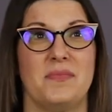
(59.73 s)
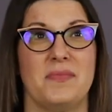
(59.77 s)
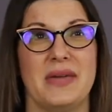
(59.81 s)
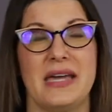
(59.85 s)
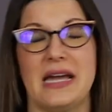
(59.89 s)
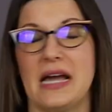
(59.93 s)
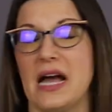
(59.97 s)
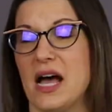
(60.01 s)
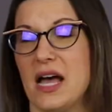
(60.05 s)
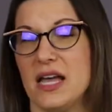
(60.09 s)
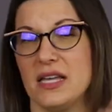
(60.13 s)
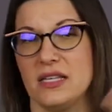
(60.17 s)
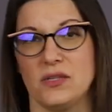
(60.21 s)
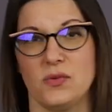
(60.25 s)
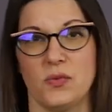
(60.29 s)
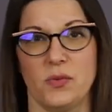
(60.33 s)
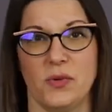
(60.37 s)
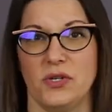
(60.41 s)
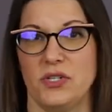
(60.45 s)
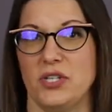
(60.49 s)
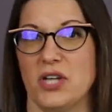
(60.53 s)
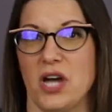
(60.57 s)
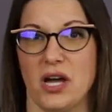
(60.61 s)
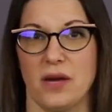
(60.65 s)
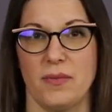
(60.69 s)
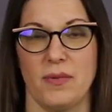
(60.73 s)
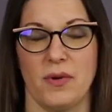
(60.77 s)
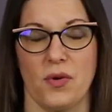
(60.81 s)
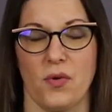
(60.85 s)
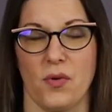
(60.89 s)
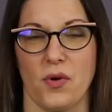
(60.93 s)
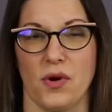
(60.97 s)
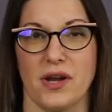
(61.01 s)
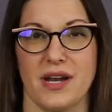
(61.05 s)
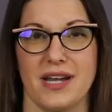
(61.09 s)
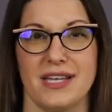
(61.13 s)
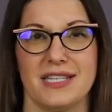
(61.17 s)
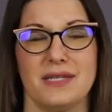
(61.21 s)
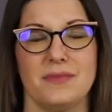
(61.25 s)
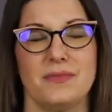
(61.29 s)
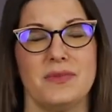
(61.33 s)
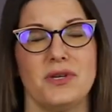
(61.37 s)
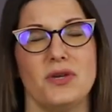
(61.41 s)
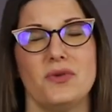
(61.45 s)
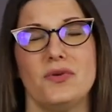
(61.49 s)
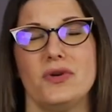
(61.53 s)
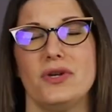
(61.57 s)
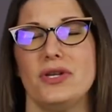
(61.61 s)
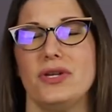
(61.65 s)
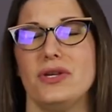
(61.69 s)
Because we talk about organizing,
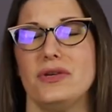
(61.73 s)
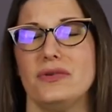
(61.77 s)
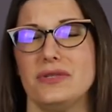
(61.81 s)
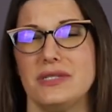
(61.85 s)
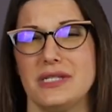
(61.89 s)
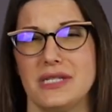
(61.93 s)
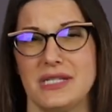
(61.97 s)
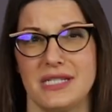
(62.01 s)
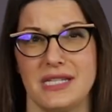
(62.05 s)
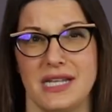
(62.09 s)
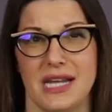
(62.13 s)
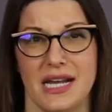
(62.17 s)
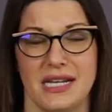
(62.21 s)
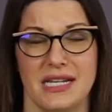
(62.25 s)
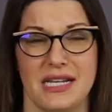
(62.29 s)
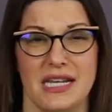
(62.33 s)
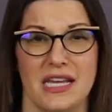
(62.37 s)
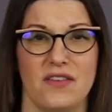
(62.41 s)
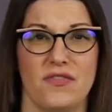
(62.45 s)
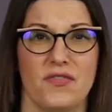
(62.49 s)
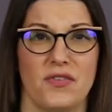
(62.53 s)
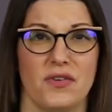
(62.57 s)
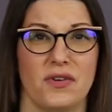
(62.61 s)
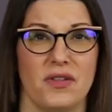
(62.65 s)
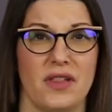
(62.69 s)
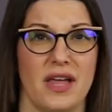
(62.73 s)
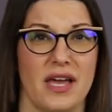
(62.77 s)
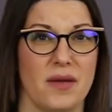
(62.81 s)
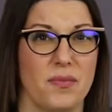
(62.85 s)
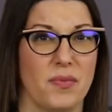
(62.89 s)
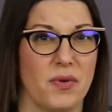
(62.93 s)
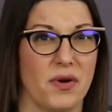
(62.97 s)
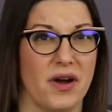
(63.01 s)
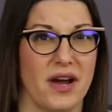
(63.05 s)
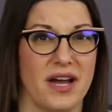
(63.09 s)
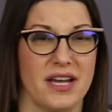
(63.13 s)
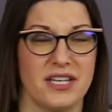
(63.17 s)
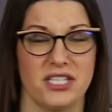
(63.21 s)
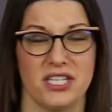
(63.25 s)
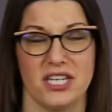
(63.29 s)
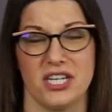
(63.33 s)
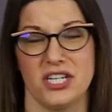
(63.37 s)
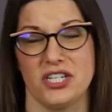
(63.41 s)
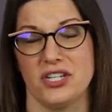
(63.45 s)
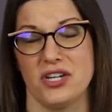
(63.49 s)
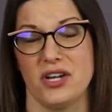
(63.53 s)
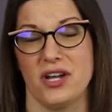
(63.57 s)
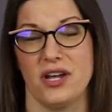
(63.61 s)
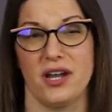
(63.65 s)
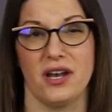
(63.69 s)
but you can use this technique for like
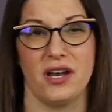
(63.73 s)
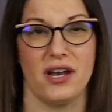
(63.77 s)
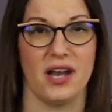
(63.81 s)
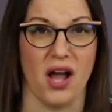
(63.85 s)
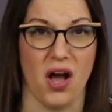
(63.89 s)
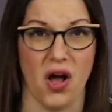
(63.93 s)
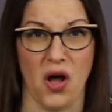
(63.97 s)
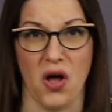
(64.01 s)
procrastination on